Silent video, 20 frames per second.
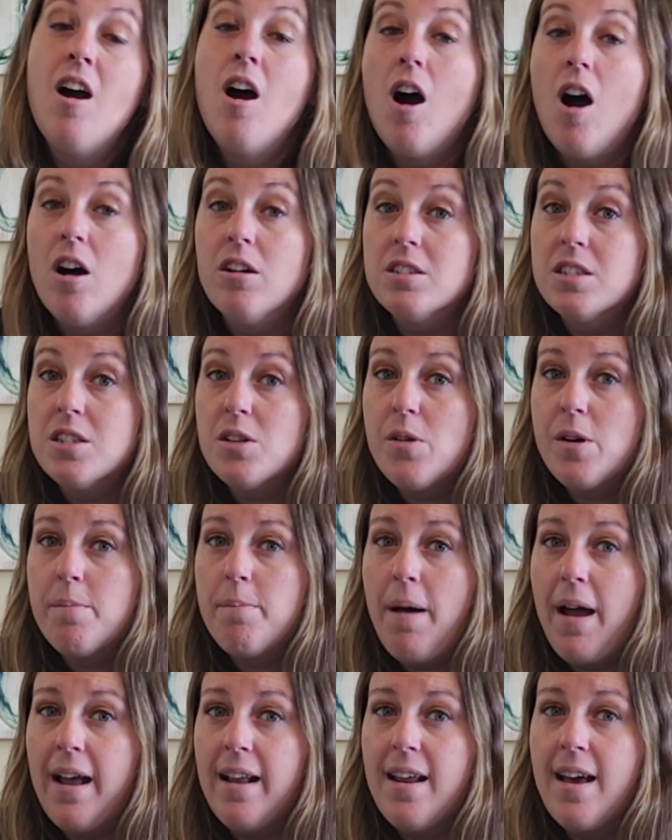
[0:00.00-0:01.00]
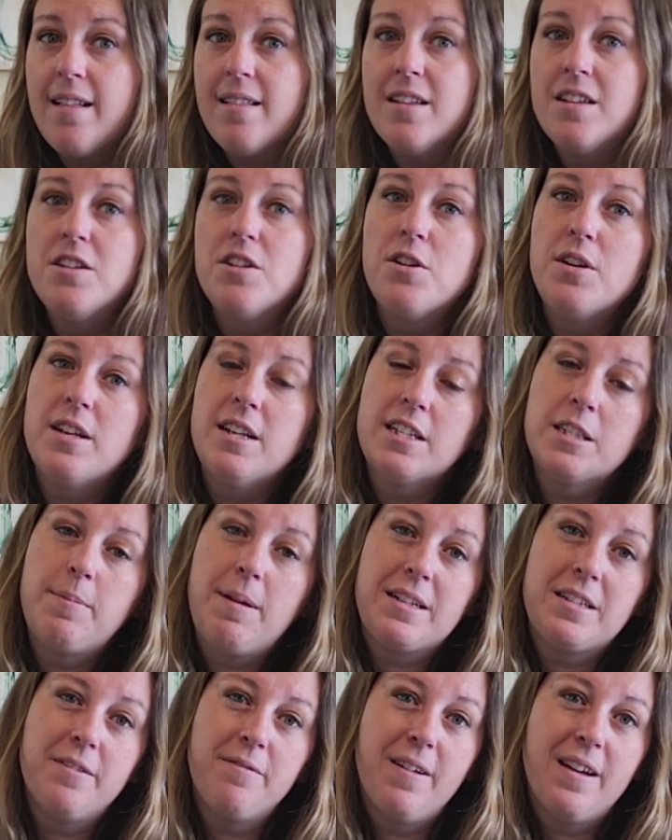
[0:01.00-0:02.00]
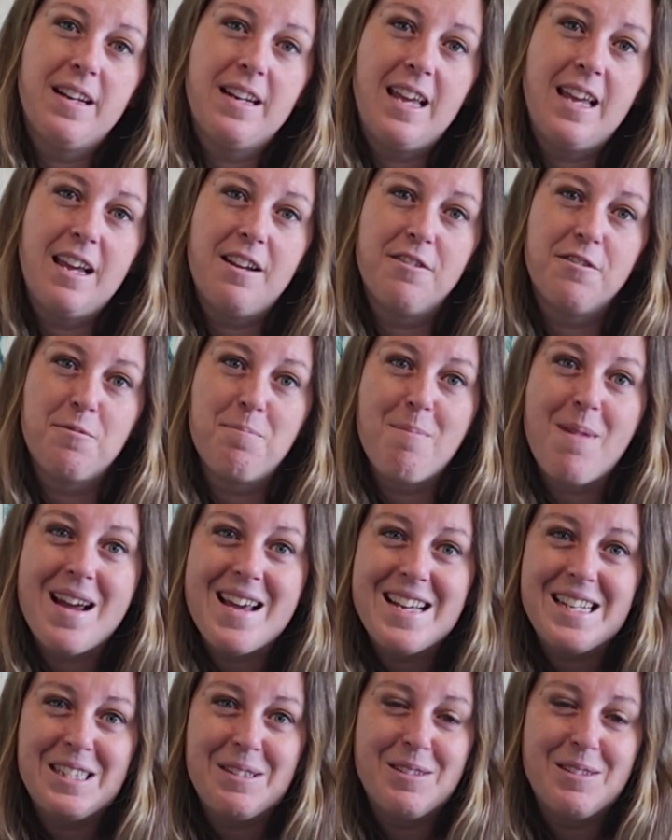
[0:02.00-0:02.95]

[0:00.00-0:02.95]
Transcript: Also on Pine Island, you can expect to find Gator Mike's,